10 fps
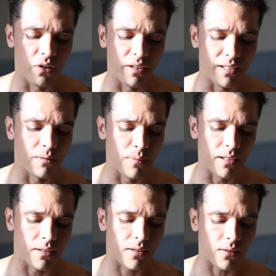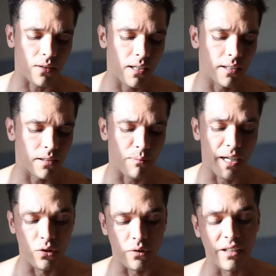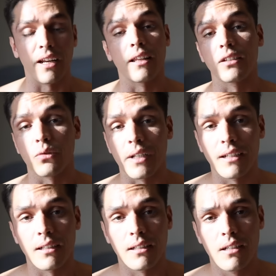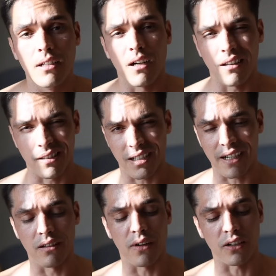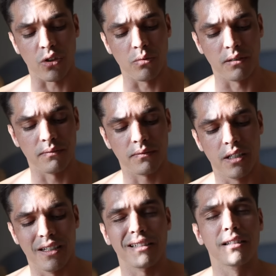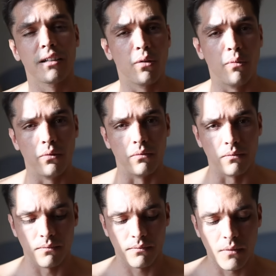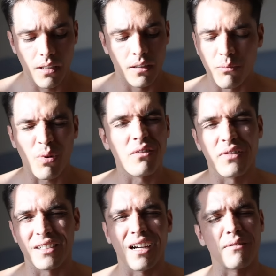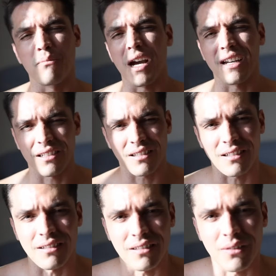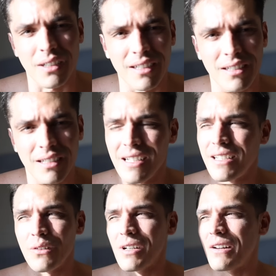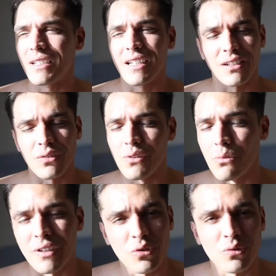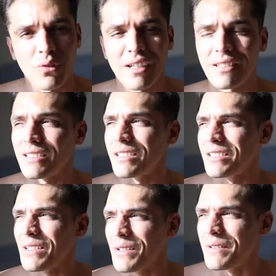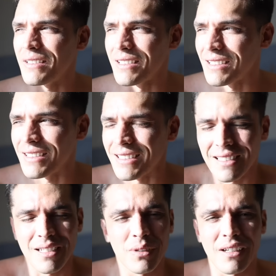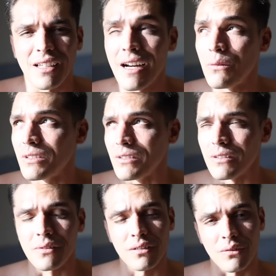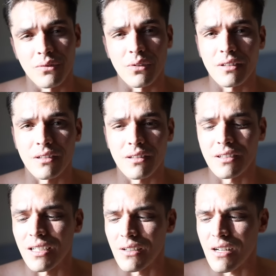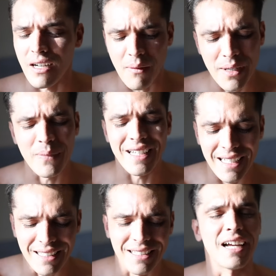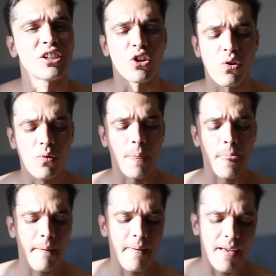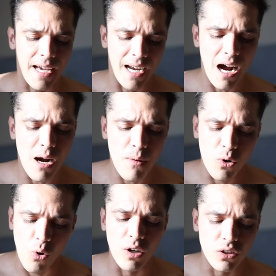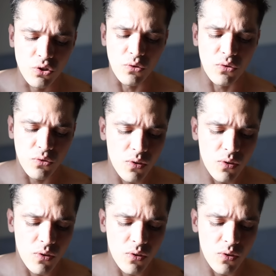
during this month. All right. mind you, you're getting this reading on the 2nd of October. This is a new moon. It's perfect time to banish things. Okay. You don't have to get into no rituals or anything. Just you can simply align with the universal forces and say, all right, I'm going to be intentional and I'm going to,